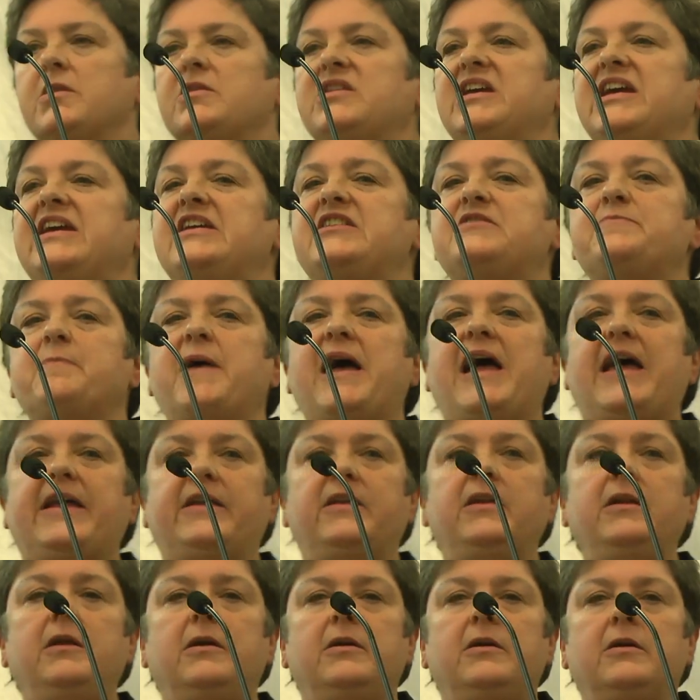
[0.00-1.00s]
These
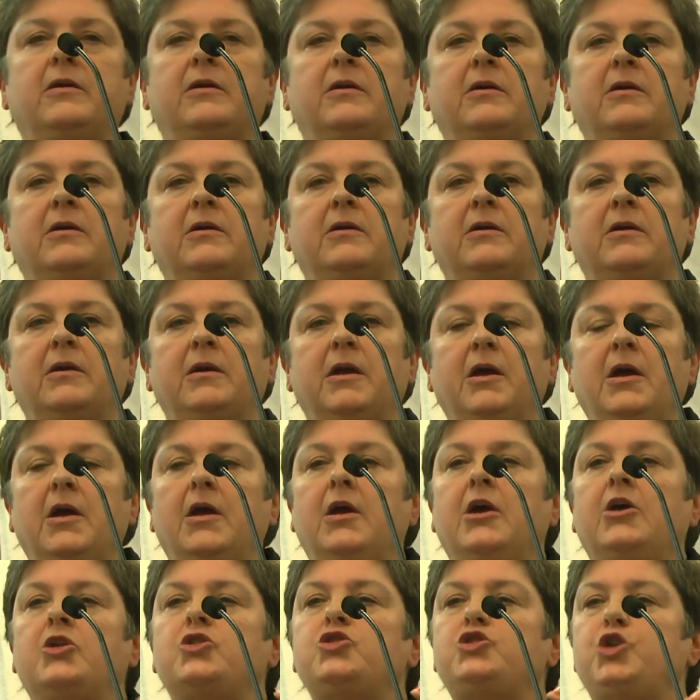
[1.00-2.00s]
men
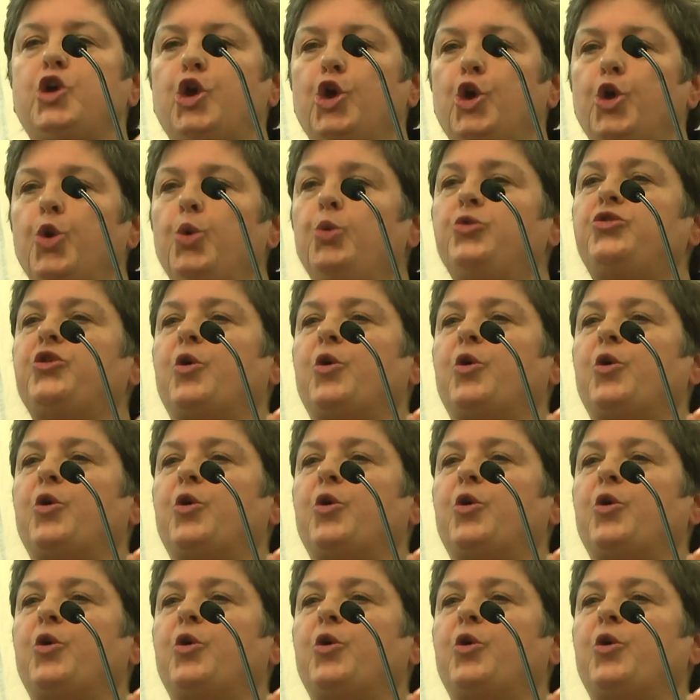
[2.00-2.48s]
knew